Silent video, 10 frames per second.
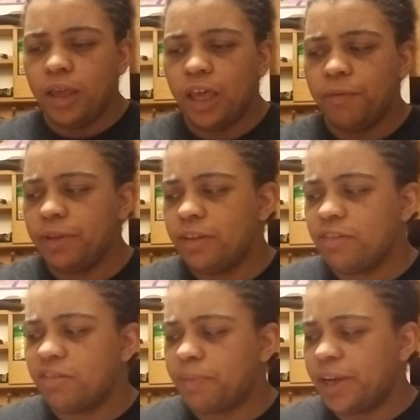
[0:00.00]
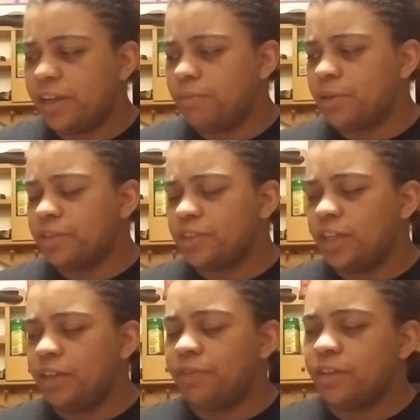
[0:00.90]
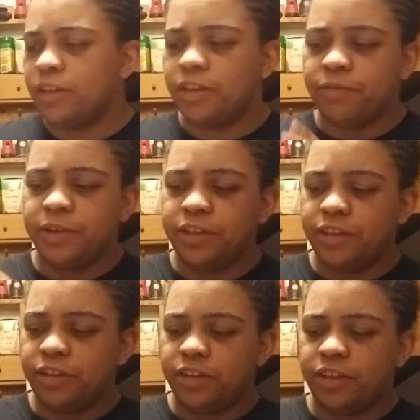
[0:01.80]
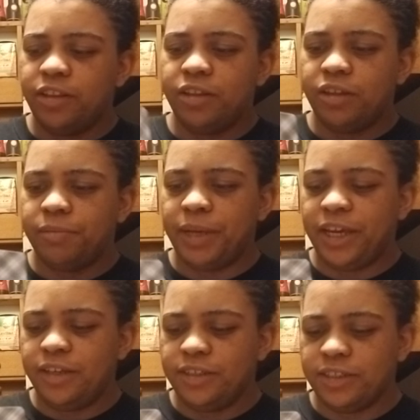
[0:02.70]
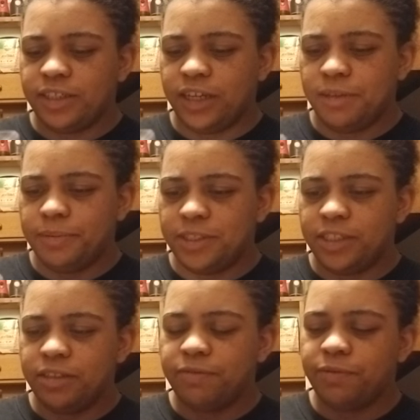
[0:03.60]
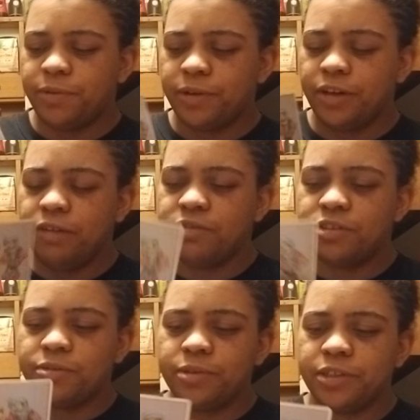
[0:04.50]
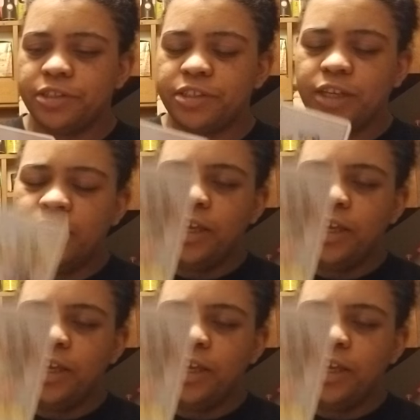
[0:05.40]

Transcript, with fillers: And with the spine person, I feel like with the Page of Cups and the Four of Swords,